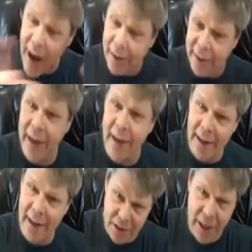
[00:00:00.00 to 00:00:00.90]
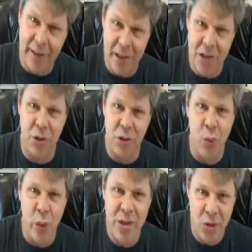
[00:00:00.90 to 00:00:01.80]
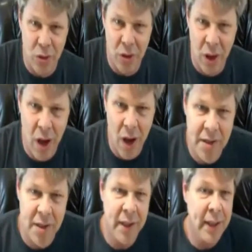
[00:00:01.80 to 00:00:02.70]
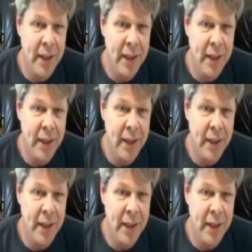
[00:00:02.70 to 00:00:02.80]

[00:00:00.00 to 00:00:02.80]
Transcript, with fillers: Back then, I still had this little weasel clause.